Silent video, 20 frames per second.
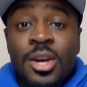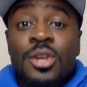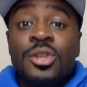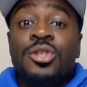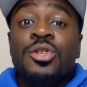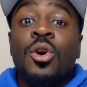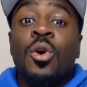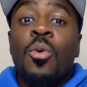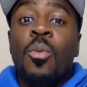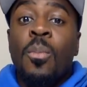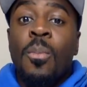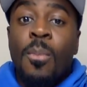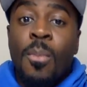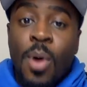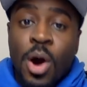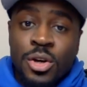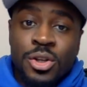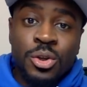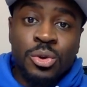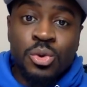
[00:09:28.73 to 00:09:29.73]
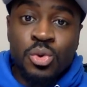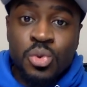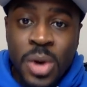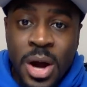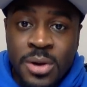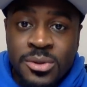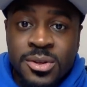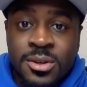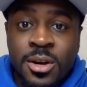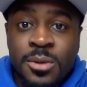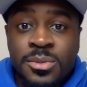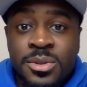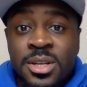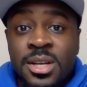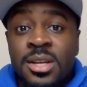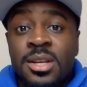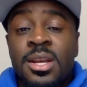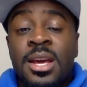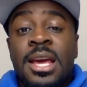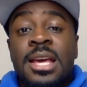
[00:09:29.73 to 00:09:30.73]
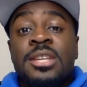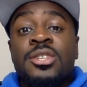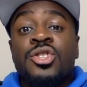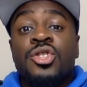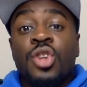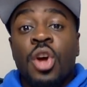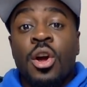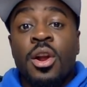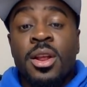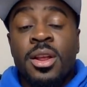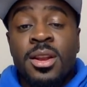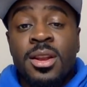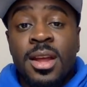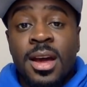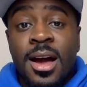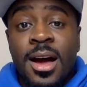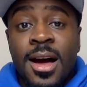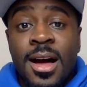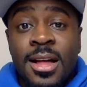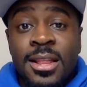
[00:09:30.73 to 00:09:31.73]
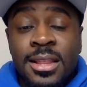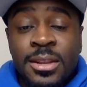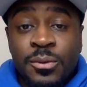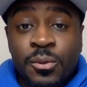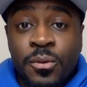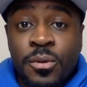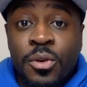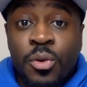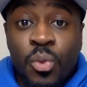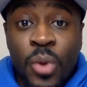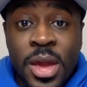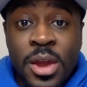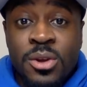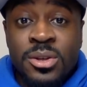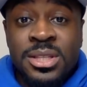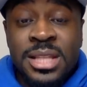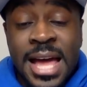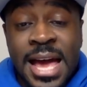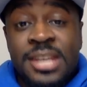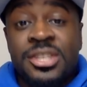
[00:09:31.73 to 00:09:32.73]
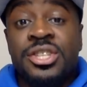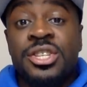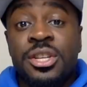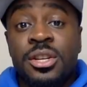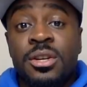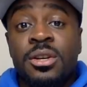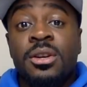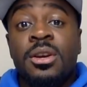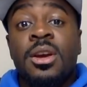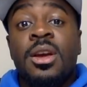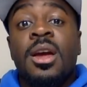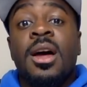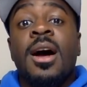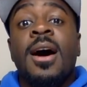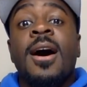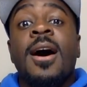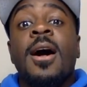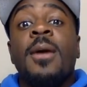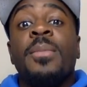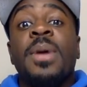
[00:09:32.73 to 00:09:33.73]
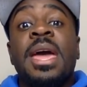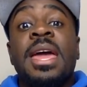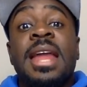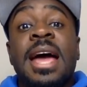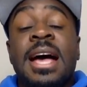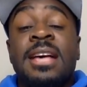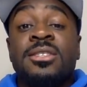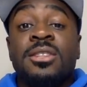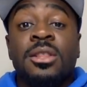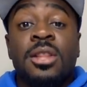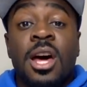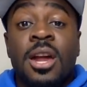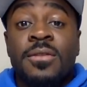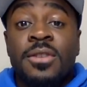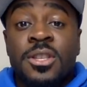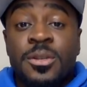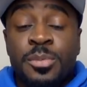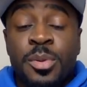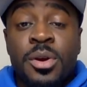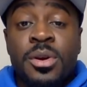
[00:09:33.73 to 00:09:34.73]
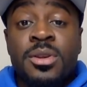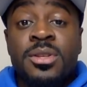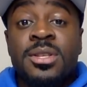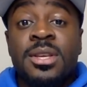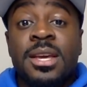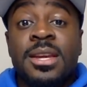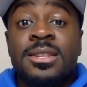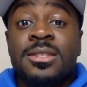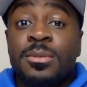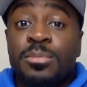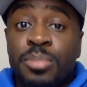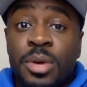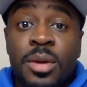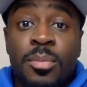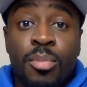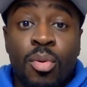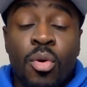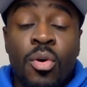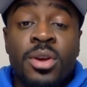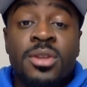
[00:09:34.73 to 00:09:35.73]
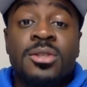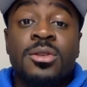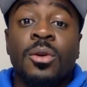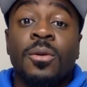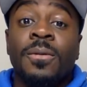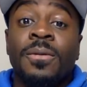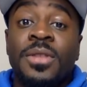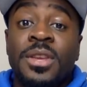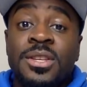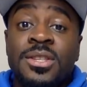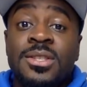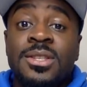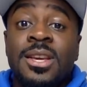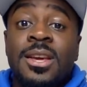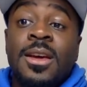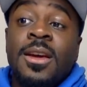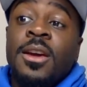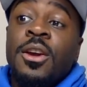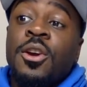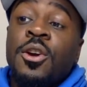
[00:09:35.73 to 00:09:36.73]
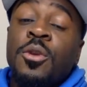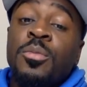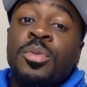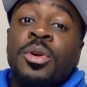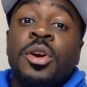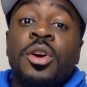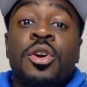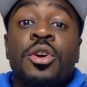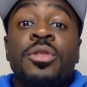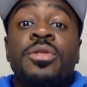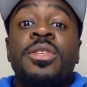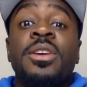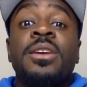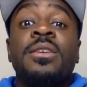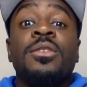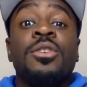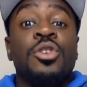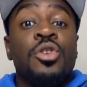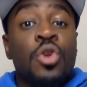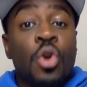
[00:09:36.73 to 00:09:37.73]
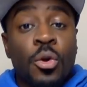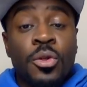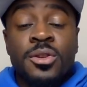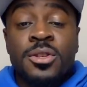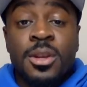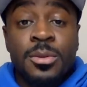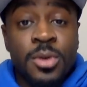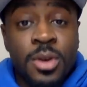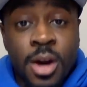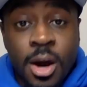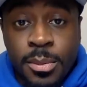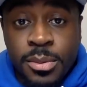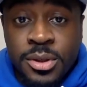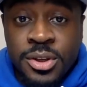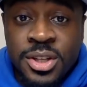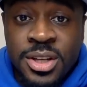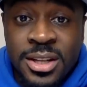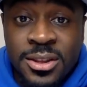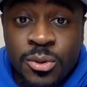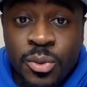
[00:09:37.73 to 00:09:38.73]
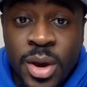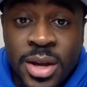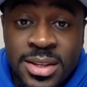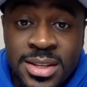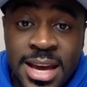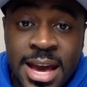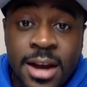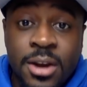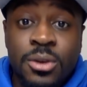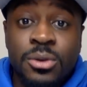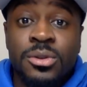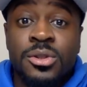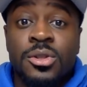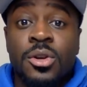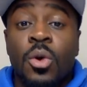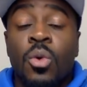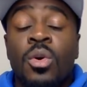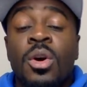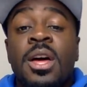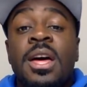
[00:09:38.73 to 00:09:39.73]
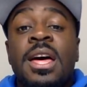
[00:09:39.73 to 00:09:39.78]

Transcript: So Marshall Newhouse comes in, started for the Raiders last year, and has a lot of experience and is a big boy. So this could be a good thing. You know there's going to be competition at the right tackle. So